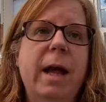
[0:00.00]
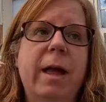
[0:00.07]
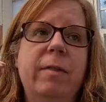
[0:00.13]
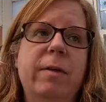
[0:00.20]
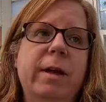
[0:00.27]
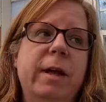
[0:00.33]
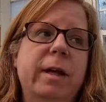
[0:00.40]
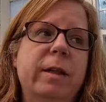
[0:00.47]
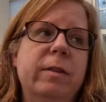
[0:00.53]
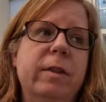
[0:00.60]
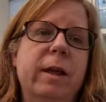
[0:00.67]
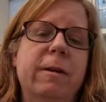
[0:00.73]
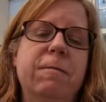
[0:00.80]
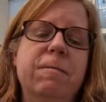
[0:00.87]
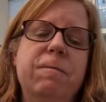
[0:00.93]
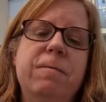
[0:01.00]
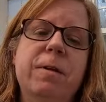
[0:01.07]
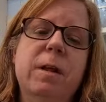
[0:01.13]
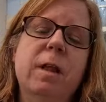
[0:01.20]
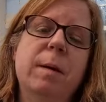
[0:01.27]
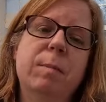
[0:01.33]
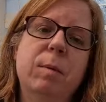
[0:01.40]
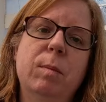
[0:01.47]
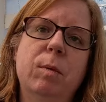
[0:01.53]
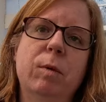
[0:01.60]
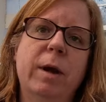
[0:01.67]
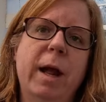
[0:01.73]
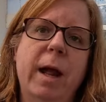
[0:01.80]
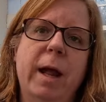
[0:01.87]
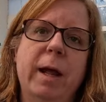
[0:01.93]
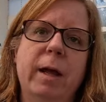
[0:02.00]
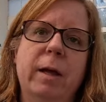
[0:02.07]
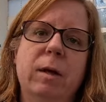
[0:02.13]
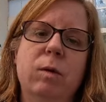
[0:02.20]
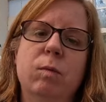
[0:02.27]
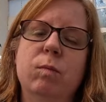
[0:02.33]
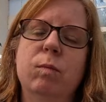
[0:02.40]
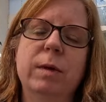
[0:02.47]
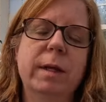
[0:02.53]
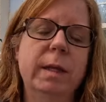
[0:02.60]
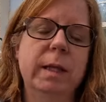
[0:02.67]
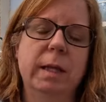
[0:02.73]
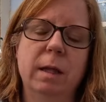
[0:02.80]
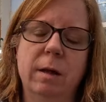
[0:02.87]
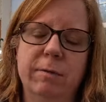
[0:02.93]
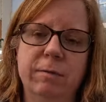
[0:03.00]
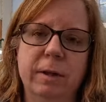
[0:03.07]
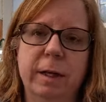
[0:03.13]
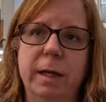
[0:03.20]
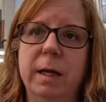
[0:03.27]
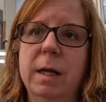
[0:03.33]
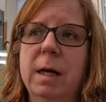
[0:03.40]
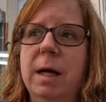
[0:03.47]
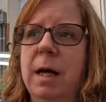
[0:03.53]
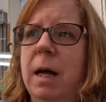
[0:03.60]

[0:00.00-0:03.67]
and they fill up a bouquet really lovely.